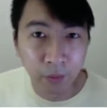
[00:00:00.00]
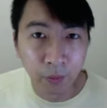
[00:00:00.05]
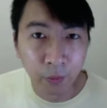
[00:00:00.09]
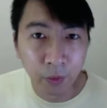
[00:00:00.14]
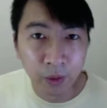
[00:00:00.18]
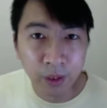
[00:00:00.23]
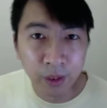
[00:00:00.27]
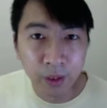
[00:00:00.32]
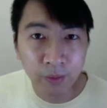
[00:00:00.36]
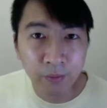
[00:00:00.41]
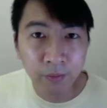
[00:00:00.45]

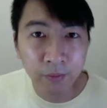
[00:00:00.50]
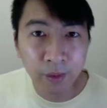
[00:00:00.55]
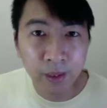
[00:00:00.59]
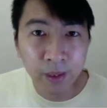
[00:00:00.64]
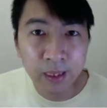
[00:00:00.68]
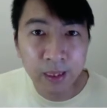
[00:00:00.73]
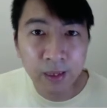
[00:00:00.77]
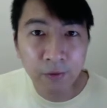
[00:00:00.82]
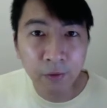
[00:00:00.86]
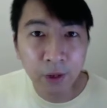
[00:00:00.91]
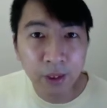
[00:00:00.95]
Will they
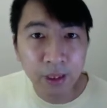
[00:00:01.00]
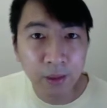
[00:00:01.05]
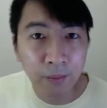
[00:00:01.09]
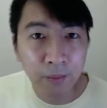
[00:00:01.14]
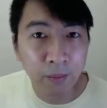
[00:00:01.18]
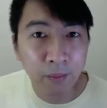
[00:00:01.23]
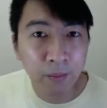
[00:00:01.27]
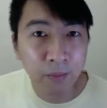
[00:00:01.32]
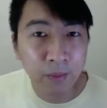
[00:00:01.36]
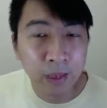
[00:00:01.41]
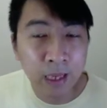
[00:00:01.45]
believe what their
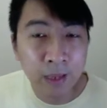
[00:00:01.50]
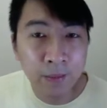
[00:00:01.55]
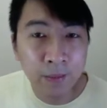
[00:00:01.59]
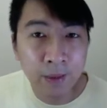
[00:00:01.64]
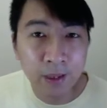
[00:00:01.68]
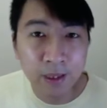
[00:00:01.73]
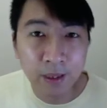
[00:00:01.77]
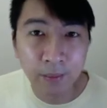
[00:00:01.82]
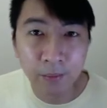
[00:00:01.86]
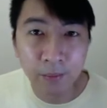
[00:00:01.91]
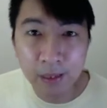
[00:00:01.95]

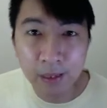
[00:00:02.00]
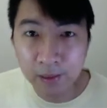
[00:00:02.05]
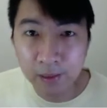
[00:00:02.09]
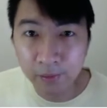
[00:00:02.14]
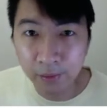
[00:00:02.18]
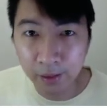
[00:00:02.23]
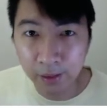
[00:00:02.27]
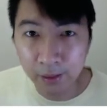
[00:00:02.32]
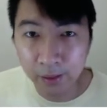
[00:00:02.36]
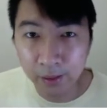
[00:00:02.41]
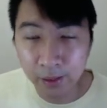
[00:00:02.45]
neighbors are
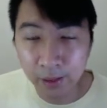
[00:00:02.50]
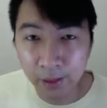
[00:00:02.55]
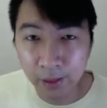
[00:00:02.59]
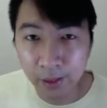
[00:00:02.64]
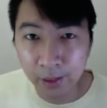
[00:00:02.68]
believing?